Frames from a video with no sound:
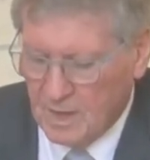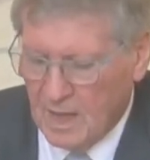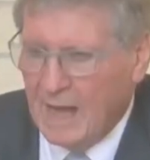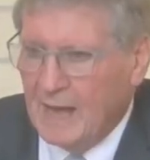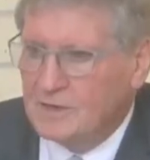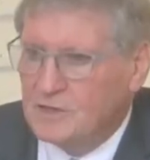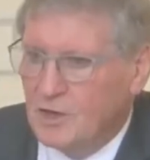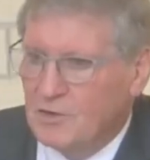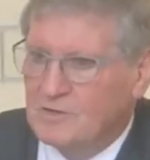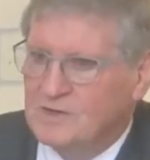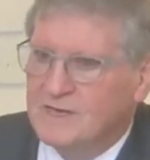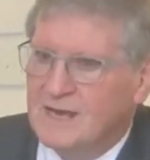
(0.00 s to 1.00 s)
and you
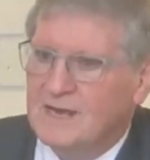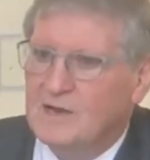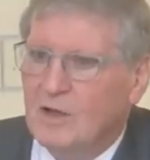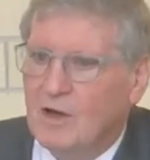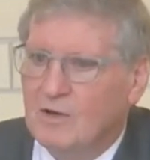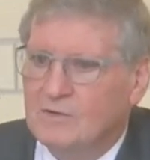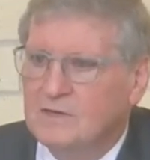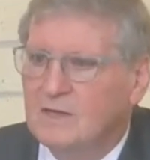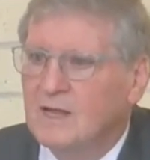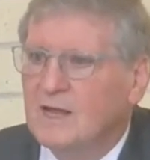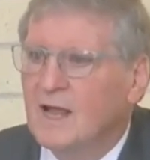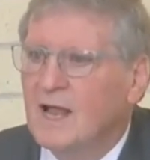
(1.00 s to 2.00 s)
did not
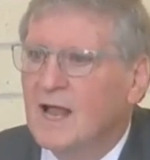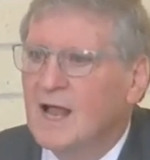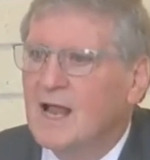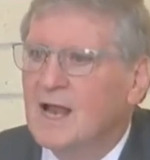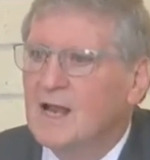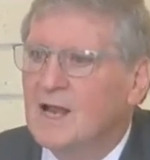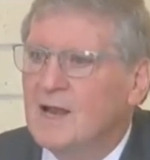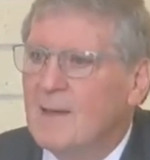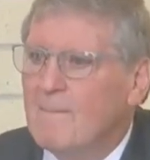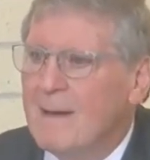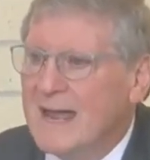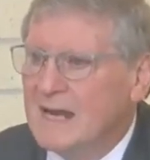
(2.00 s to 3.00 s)

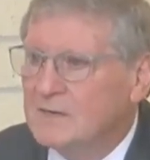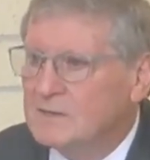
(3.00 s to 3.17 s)
lament.